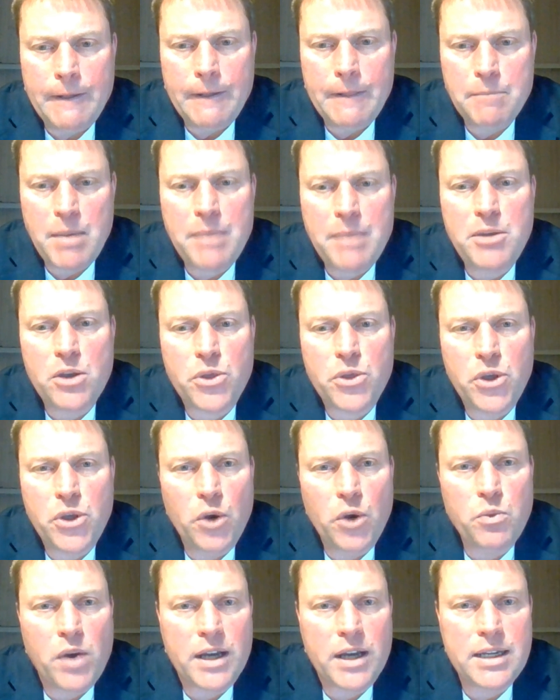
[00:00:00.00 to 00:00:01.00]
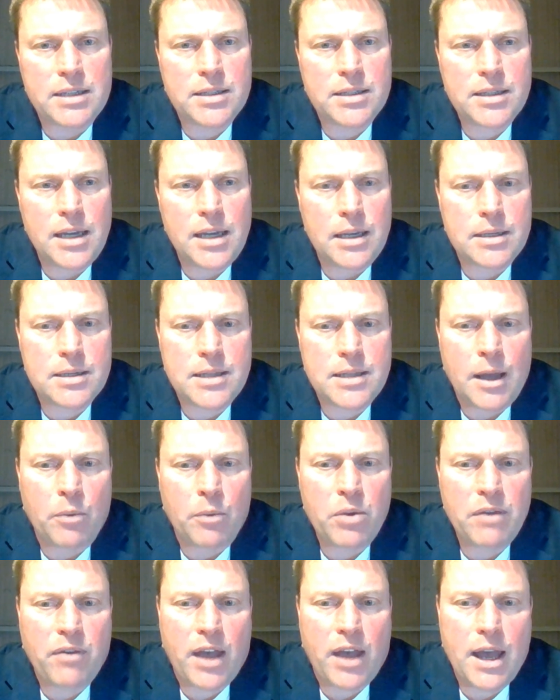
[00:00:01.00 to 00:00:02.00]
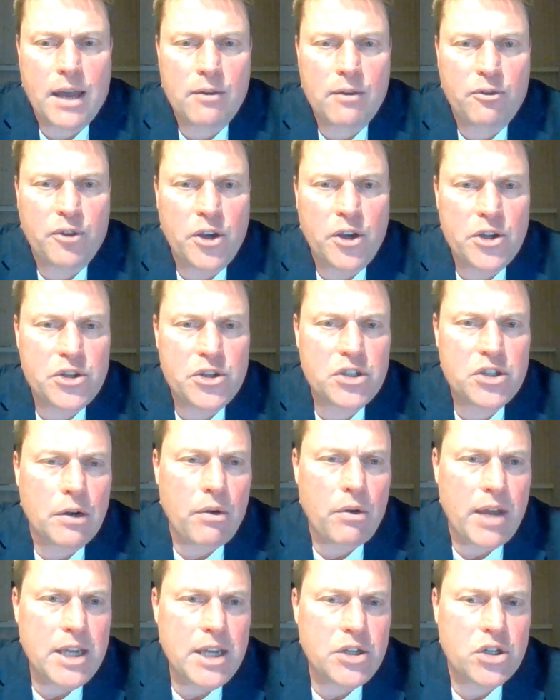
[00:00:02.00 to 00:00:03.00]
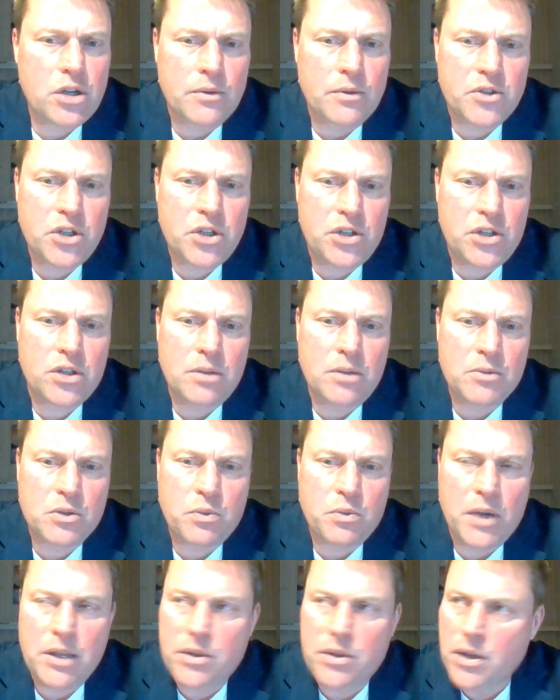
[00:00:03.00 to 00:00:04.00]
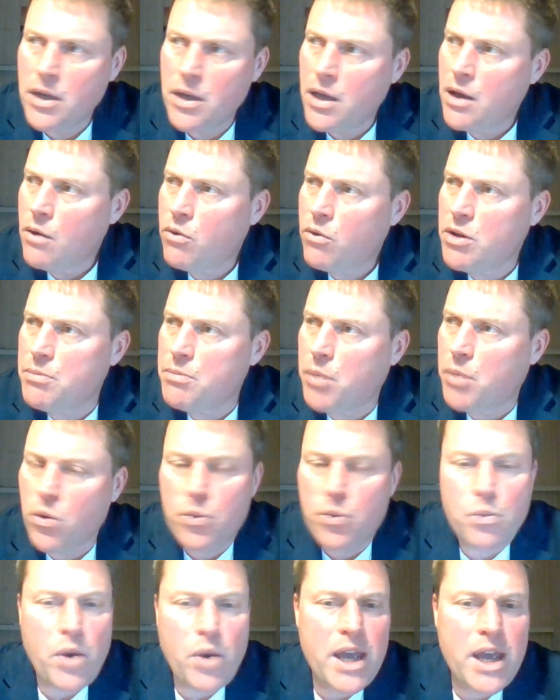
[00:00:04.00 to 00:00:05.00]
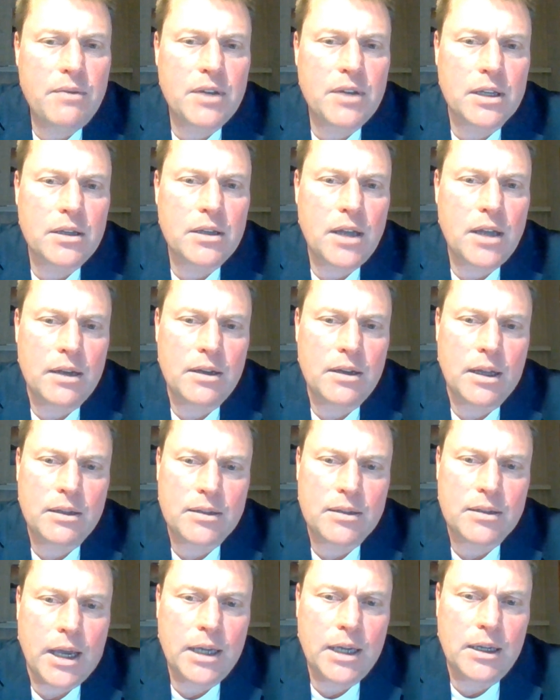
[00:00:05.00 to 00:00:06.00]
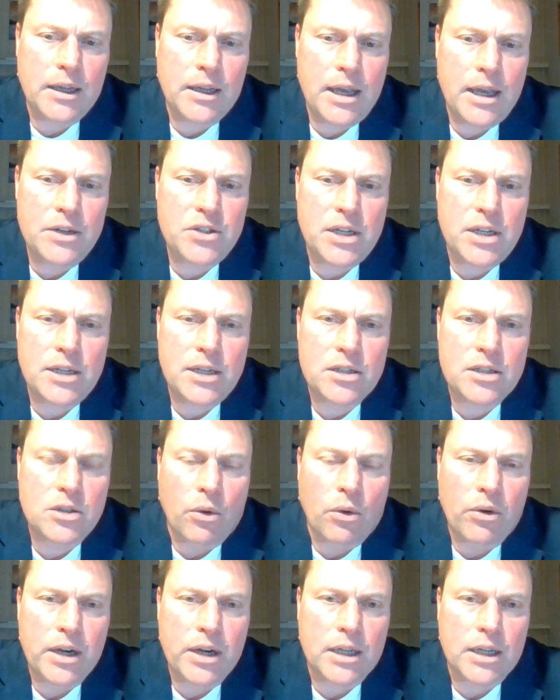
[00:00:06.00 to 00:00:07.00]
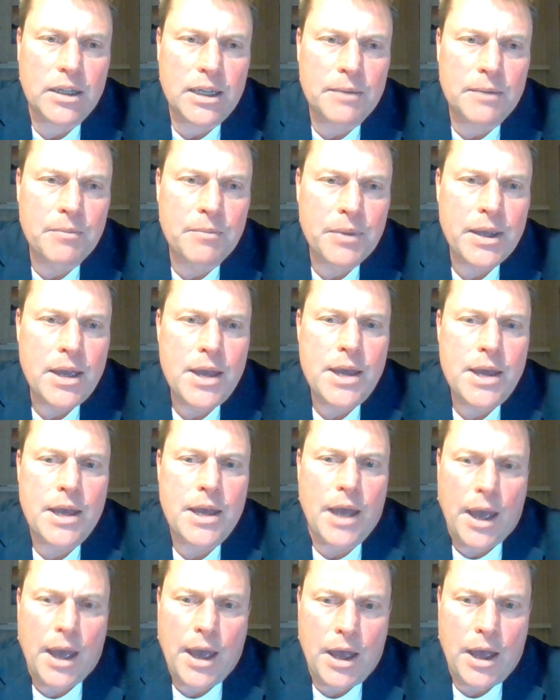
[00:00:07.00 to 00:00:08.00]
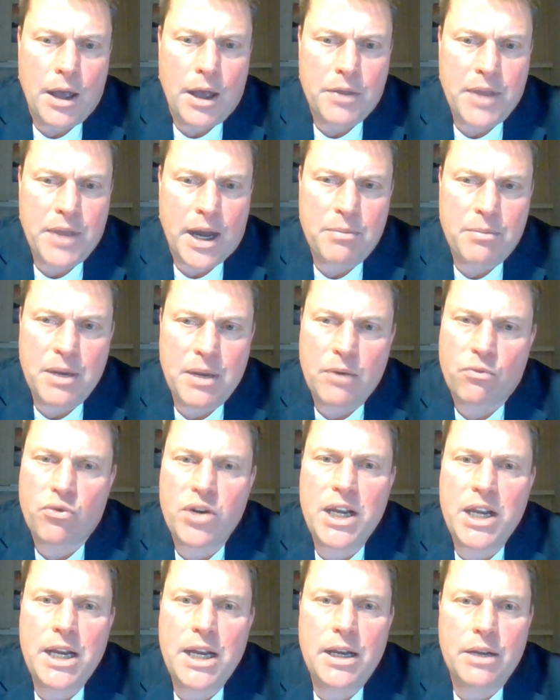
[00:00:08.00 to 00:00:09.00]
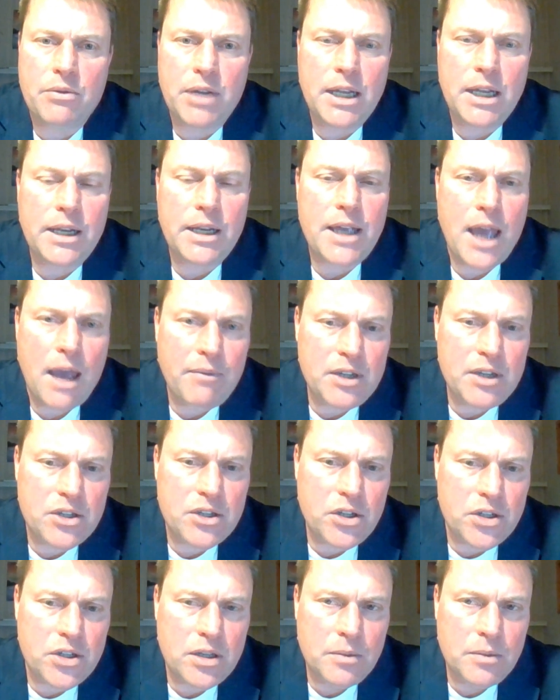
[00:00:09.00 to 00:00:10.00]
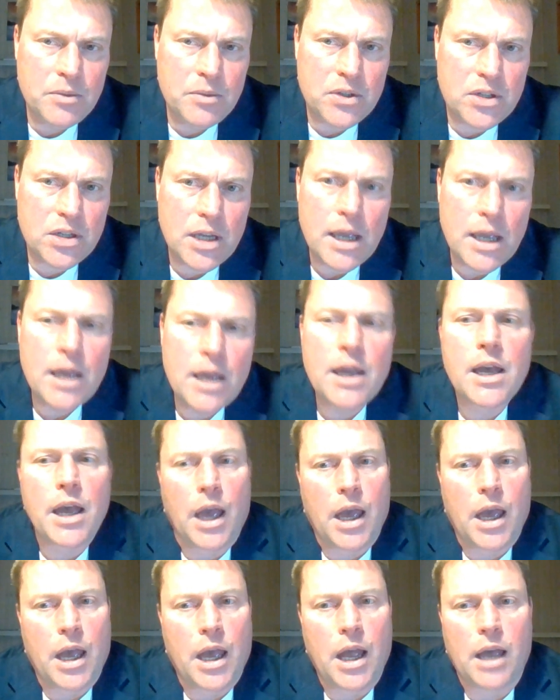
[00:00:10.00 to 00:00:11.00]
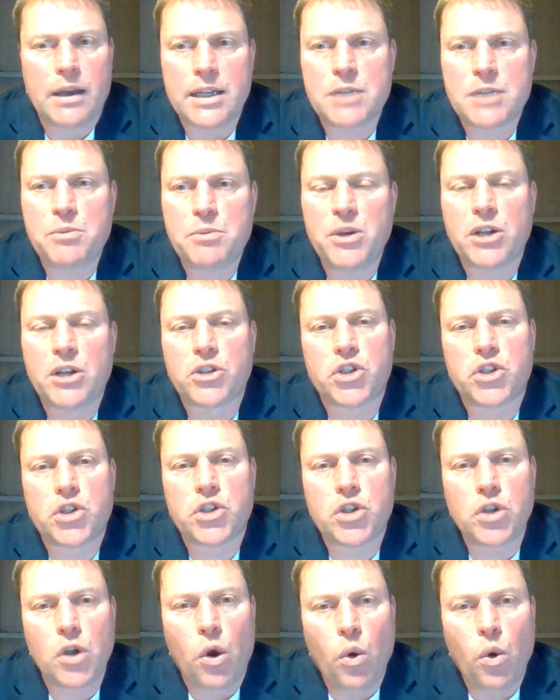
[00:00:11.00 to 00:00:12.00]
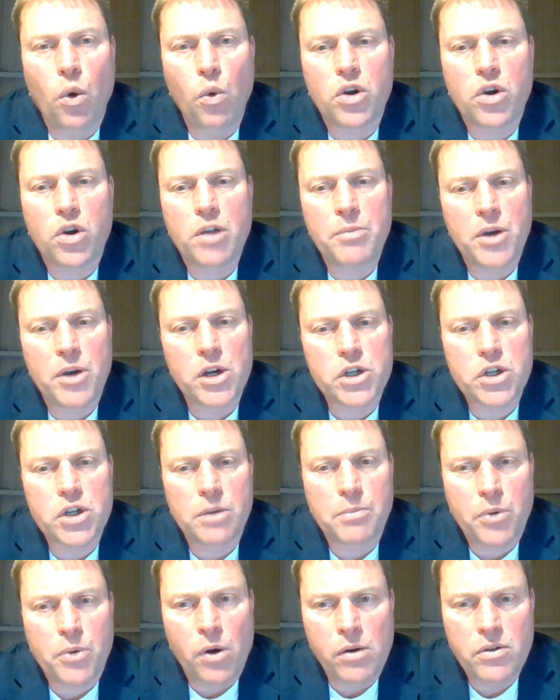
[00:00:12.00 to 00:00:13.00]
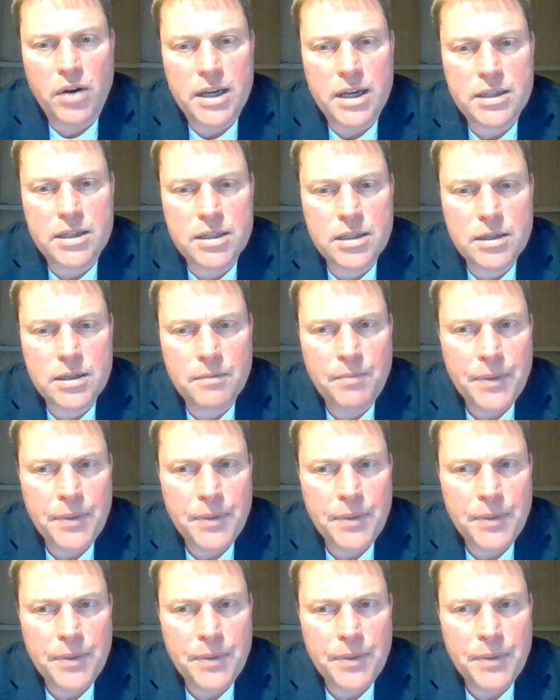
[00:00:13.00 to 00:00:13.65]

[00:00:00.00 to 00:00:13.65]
Maybe a third one is that we've had first generation of systems with both wave and tidal energy historically that have been really, really heavy systems, and it's been a slow commercial progress.